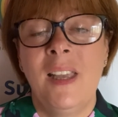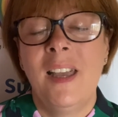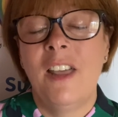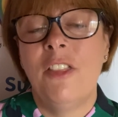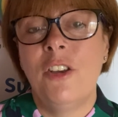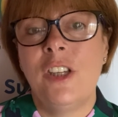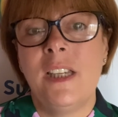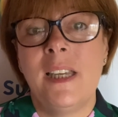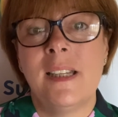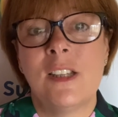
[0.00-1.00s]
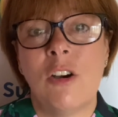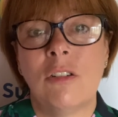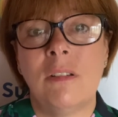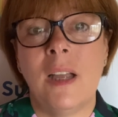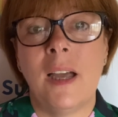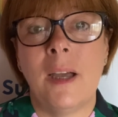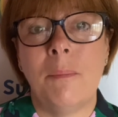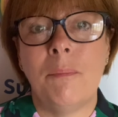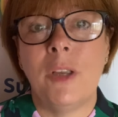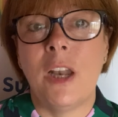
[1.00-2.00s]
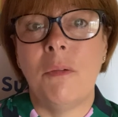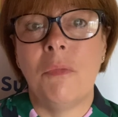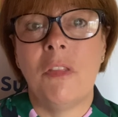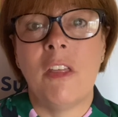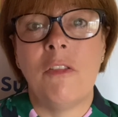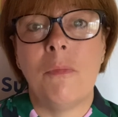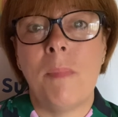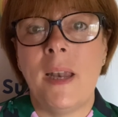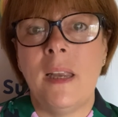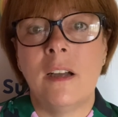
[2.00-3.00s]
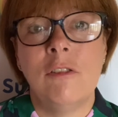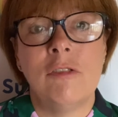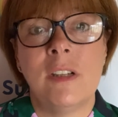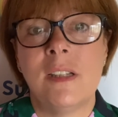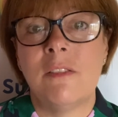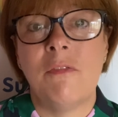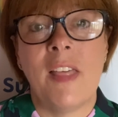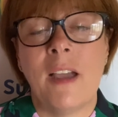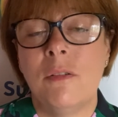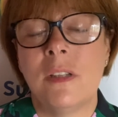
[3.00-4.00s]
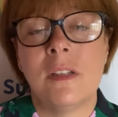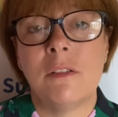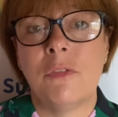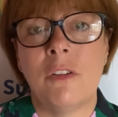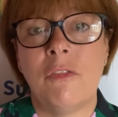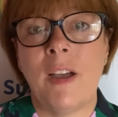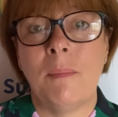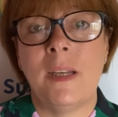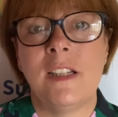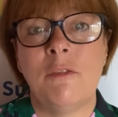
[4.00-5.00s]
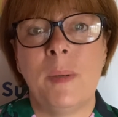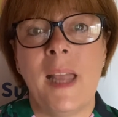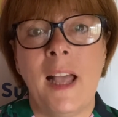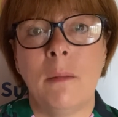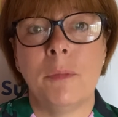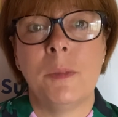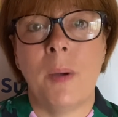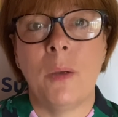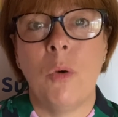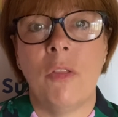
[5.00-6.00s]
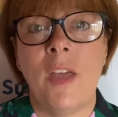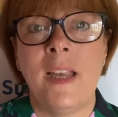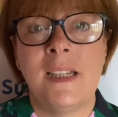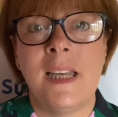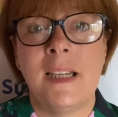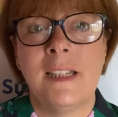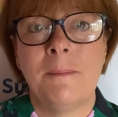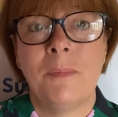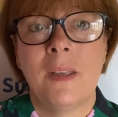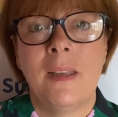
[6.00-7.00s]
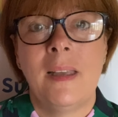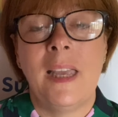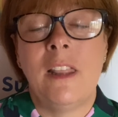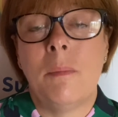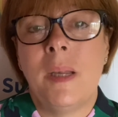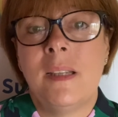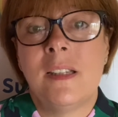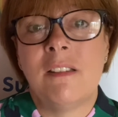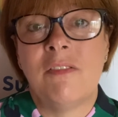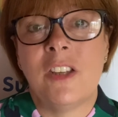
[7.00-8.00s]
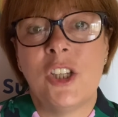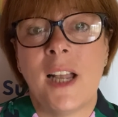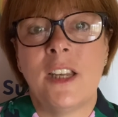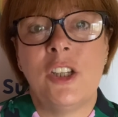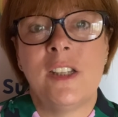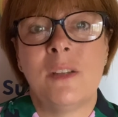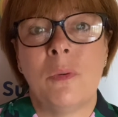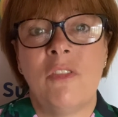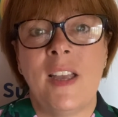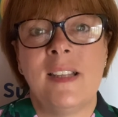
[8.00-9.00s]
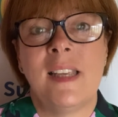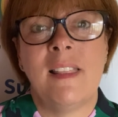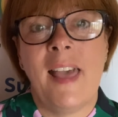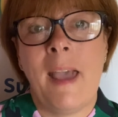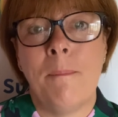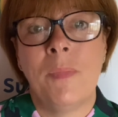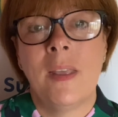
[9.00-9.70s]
And 30 years on, the many hundreds, thousands of families have been helped by what they did. In the midst of the challenges that were facing them,